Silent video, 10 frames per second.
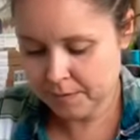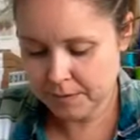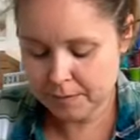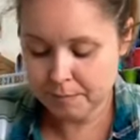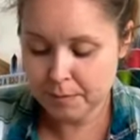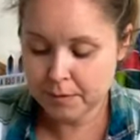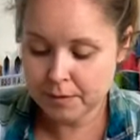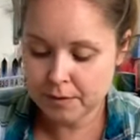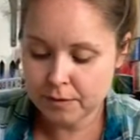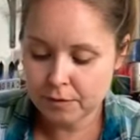and put
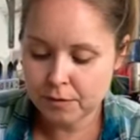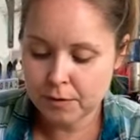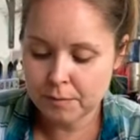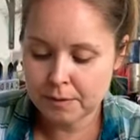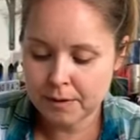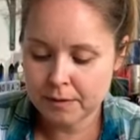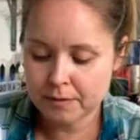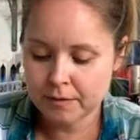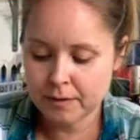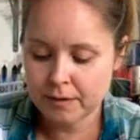that through my
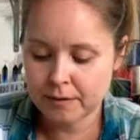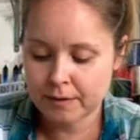size